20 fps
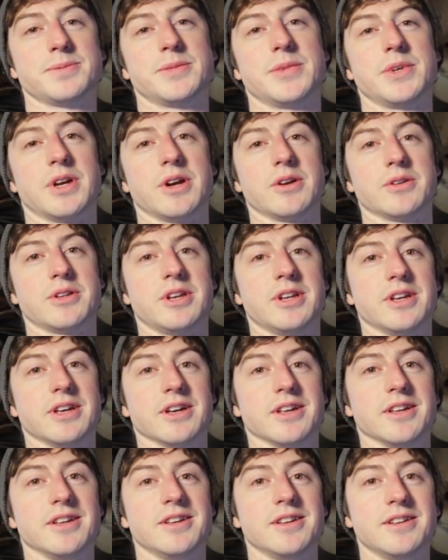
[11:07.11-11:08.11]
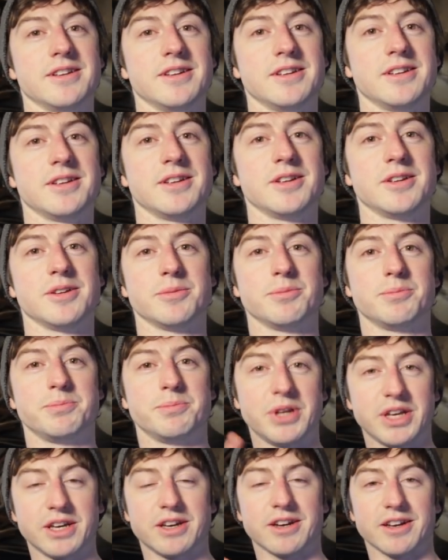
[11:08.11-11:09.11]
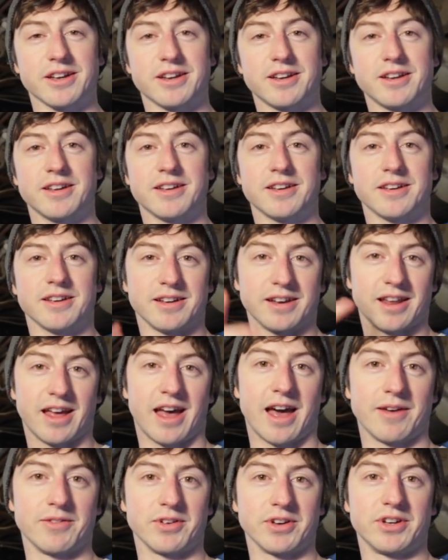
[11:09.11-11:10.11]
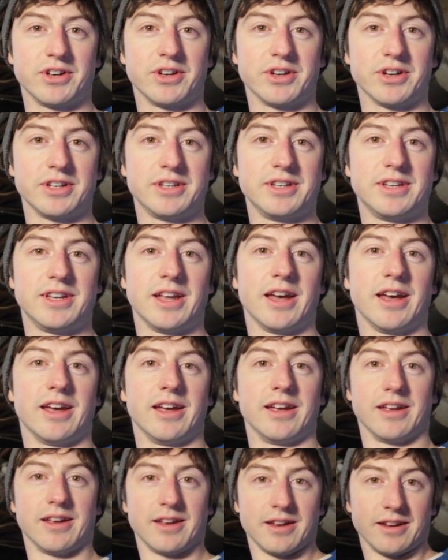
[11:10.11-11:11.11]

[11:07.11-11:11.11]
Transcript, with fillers: You know the deal. Be good and have a good day.